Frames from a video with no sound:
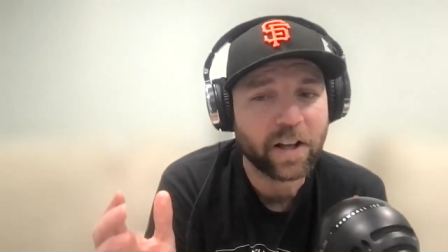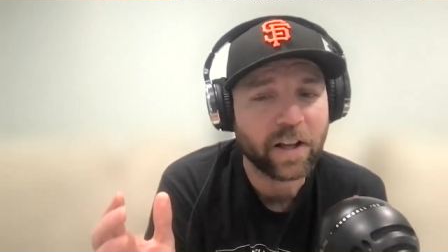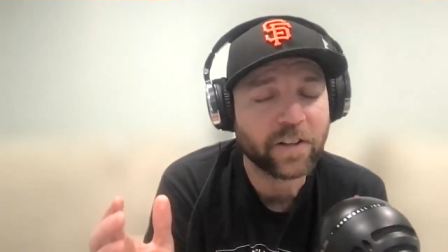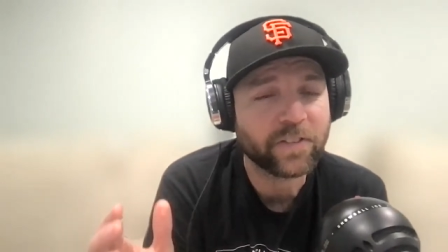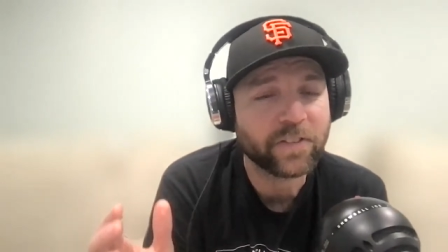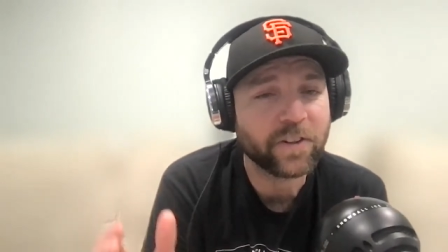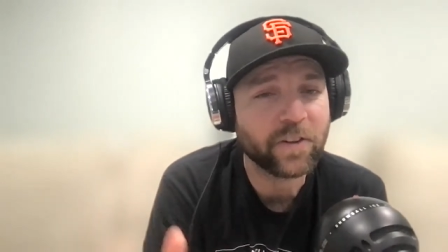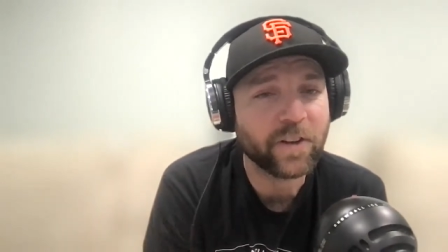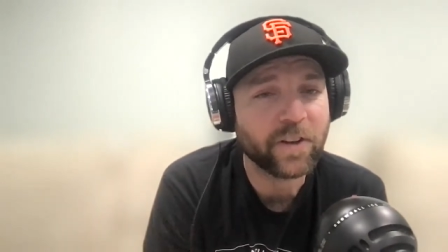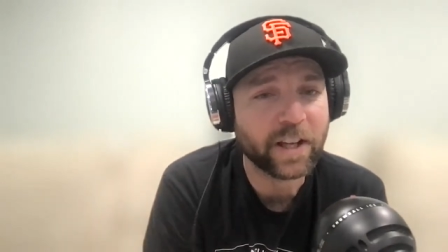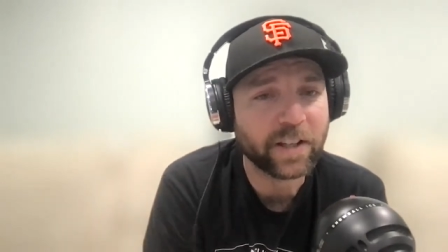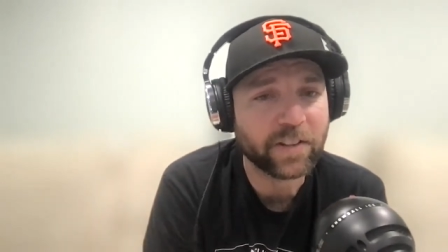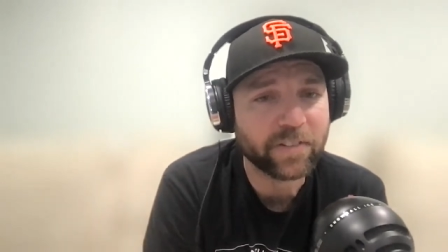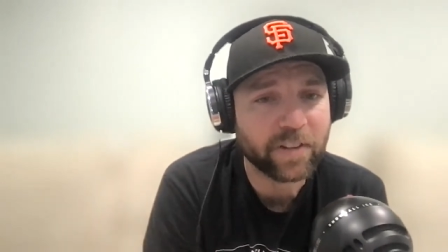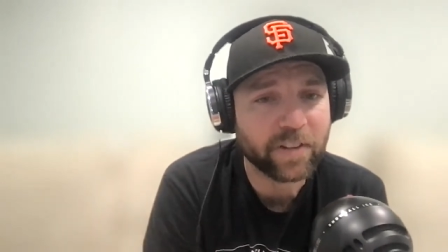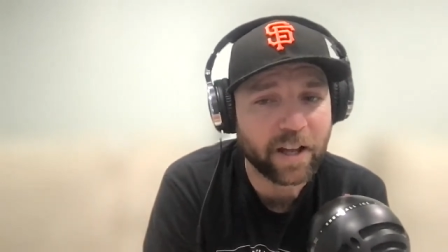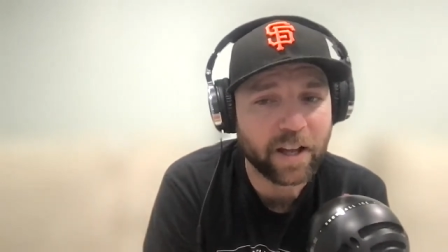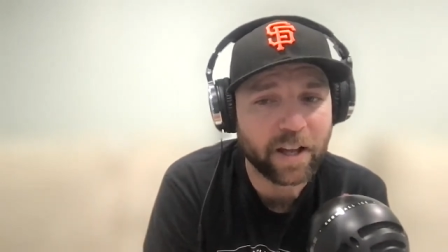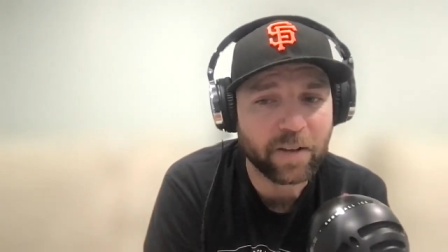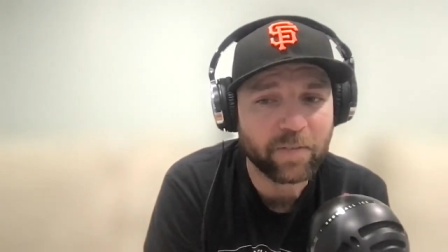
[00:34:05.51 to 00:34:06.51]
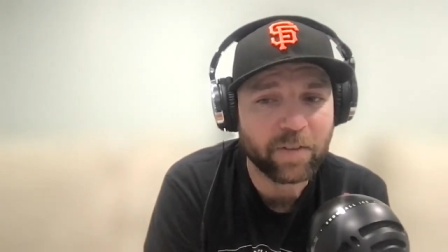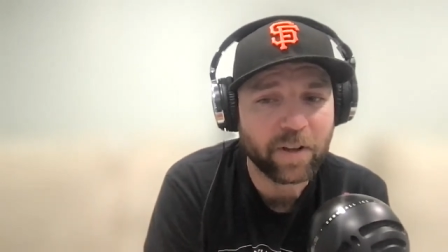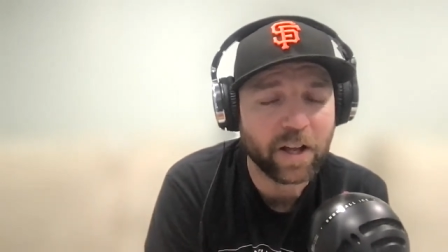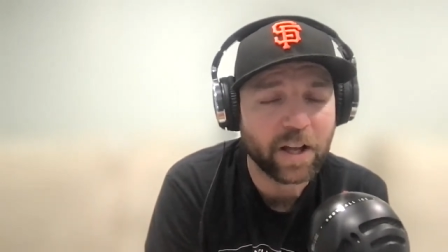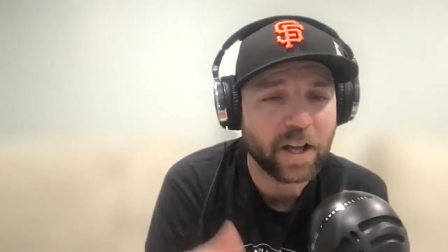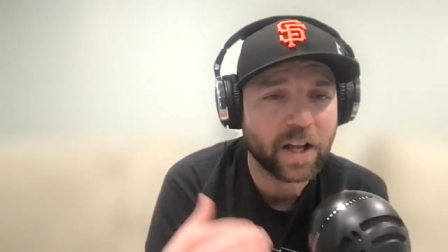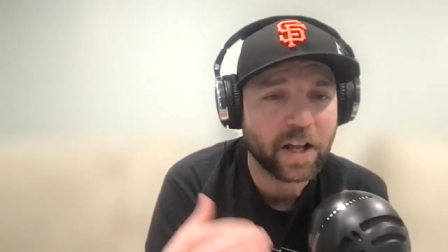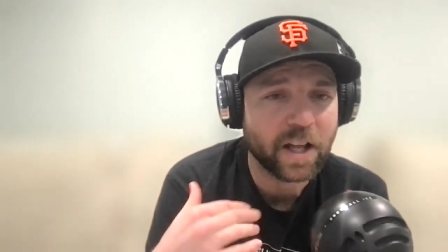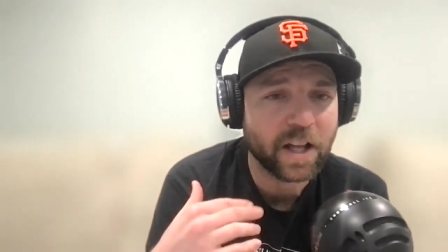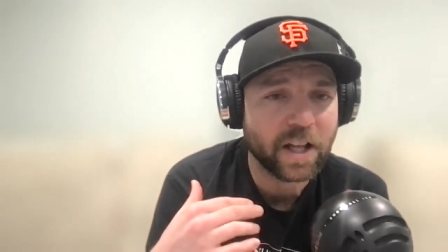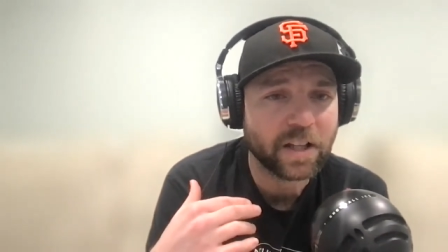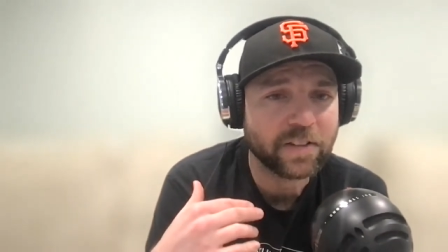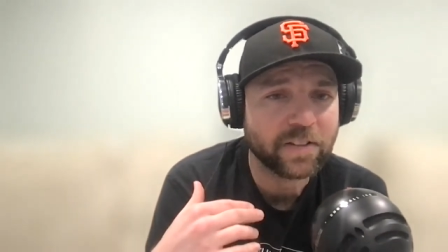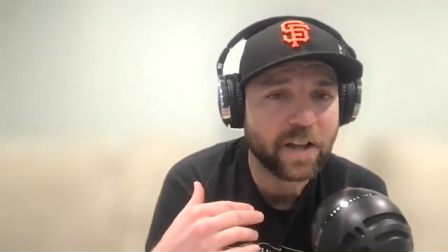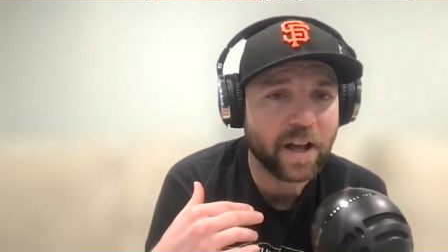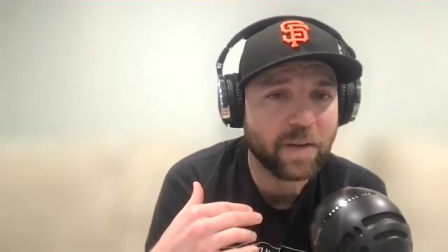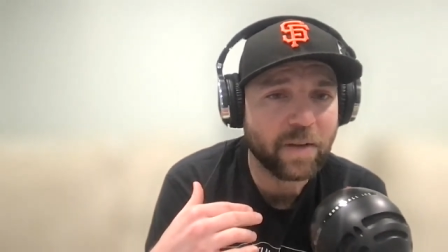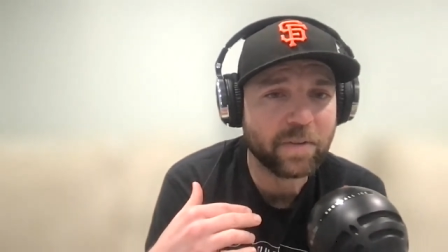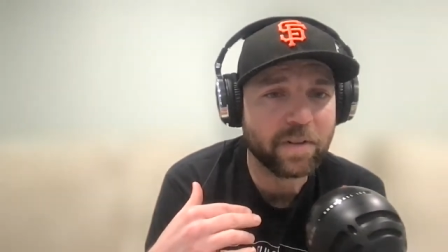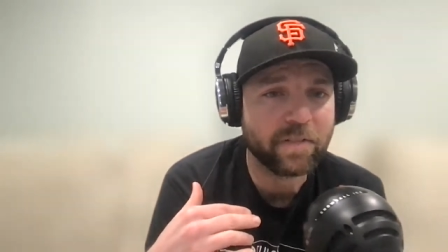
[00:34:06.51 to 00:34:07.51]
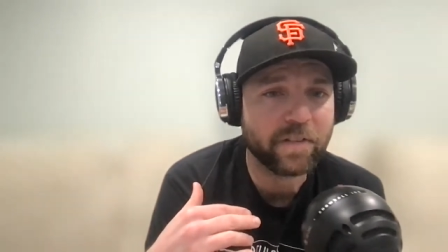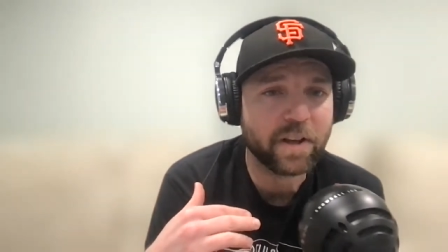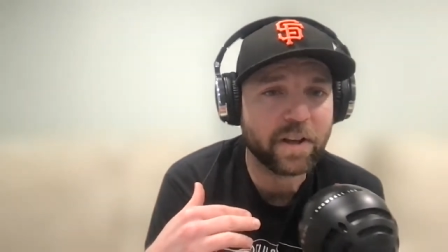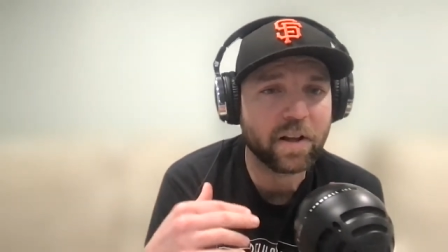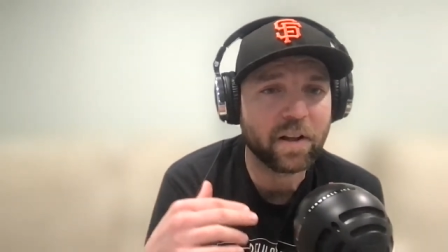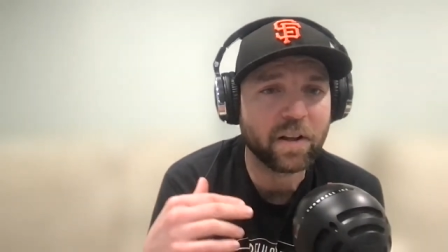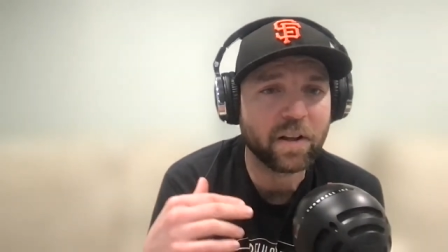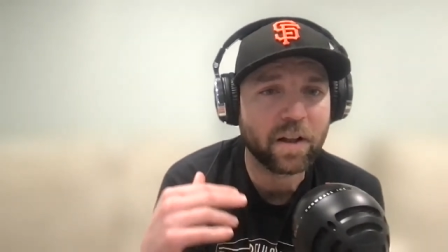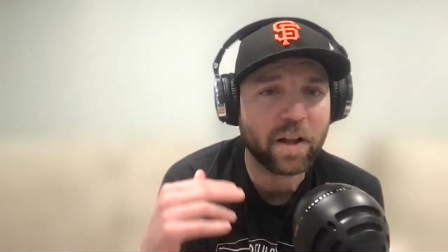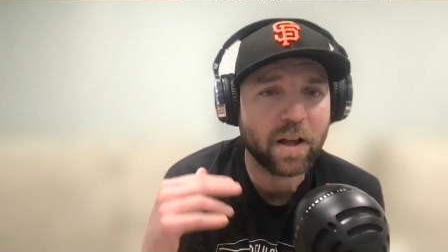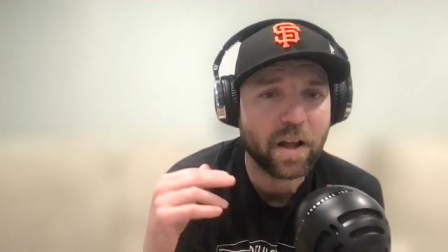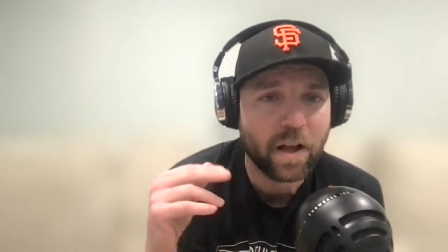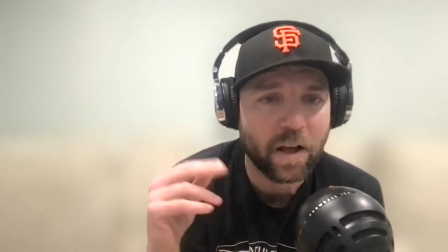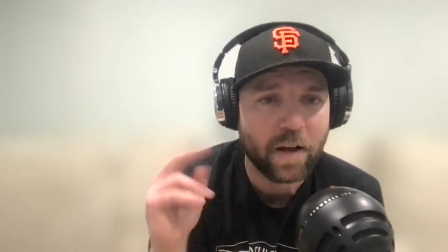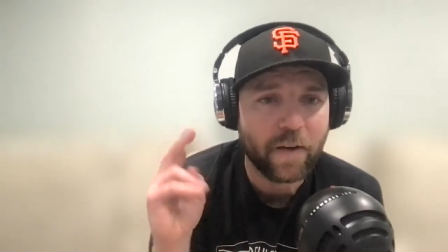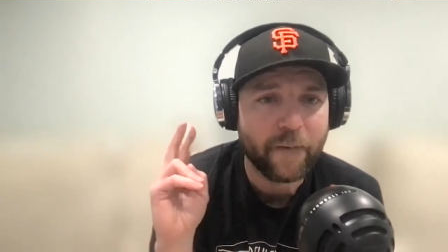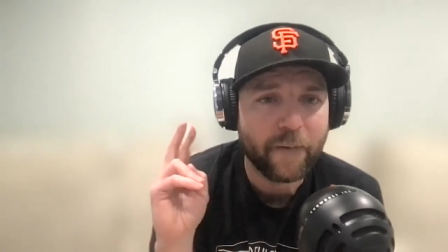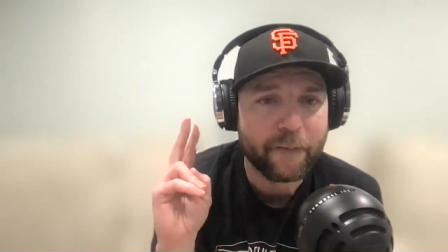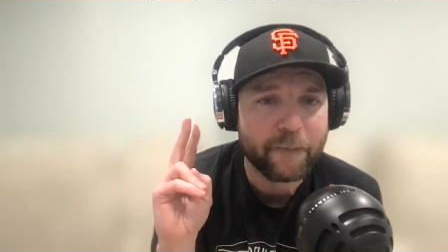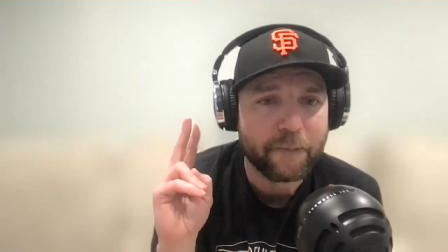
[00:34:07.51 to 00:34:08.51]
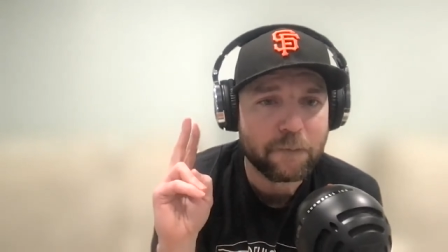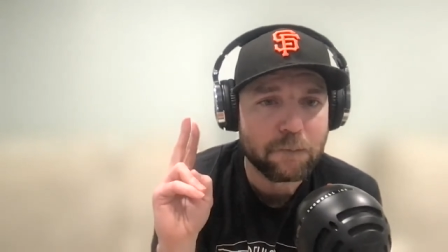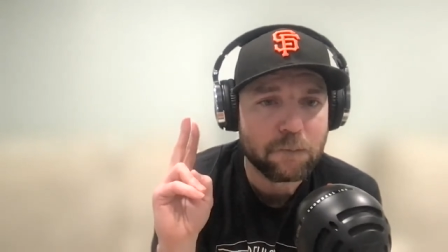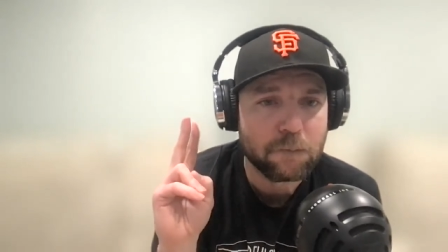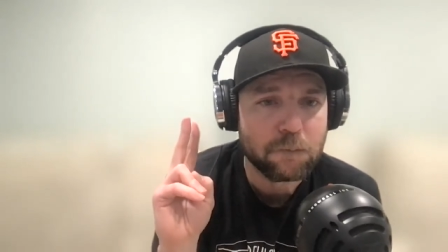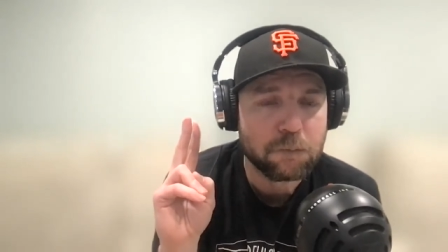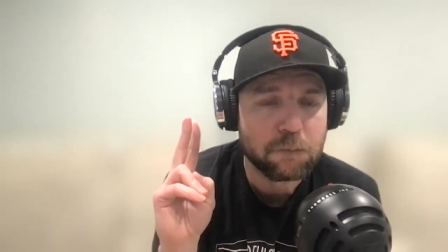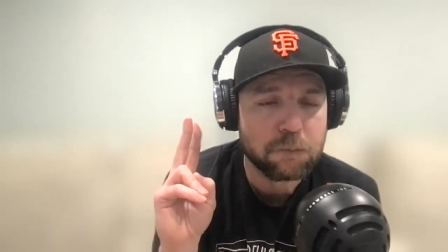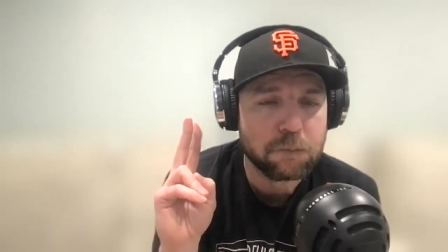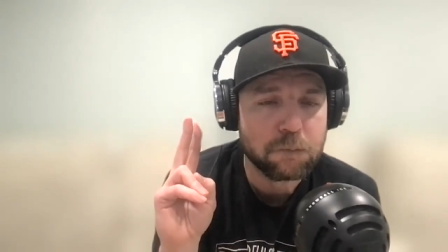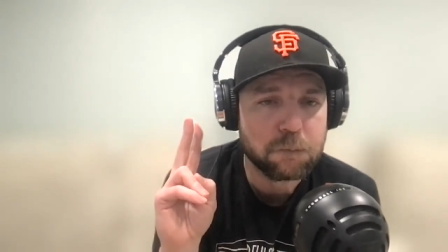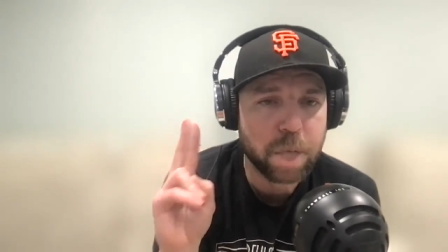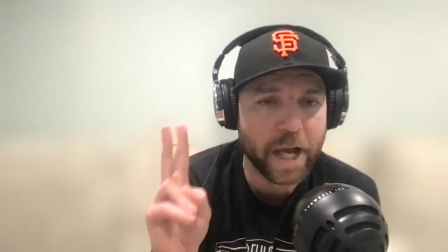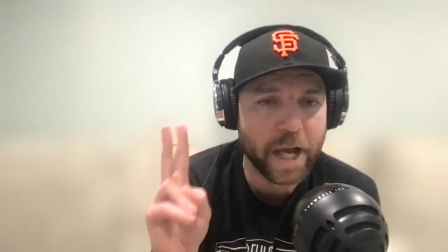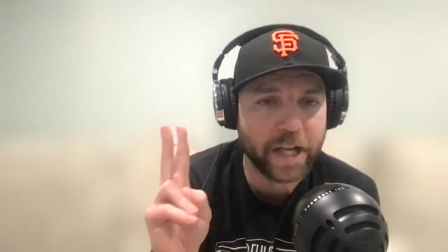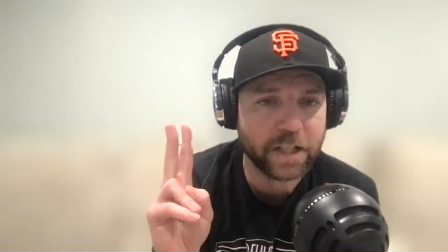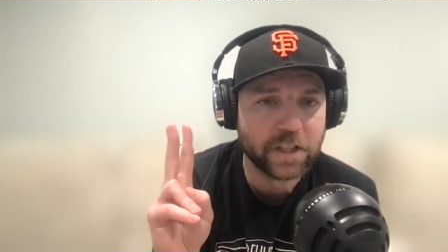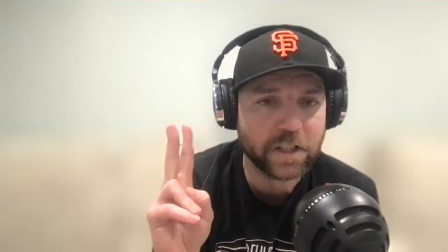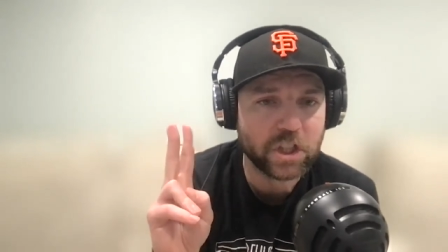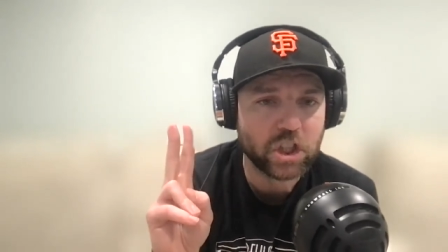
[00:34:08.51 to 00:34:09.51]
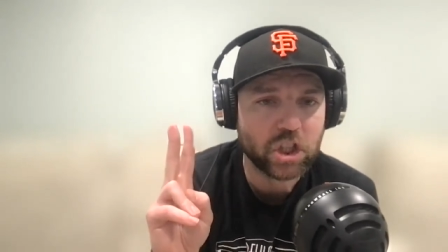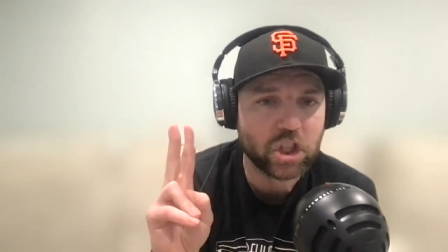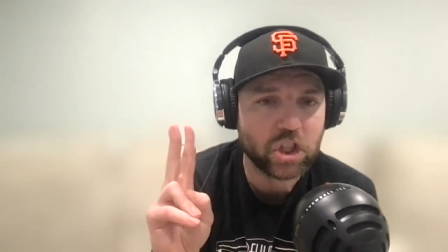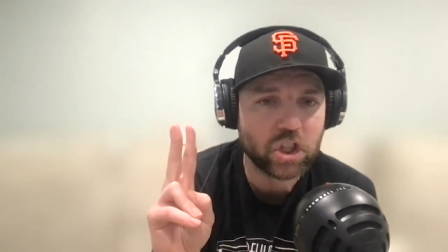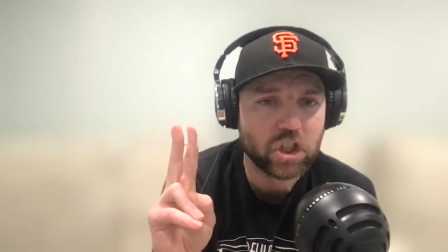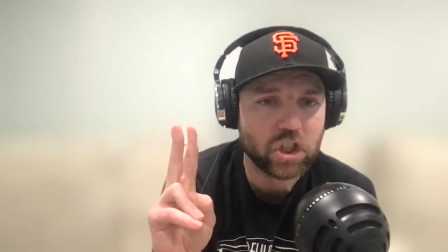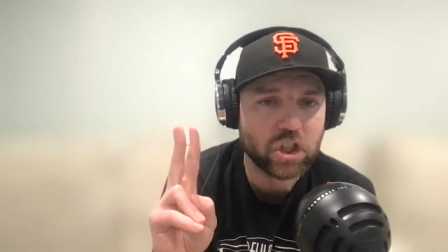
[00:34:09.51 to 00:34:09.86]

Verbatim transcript: Until next time, Tom Lavelle. Peace.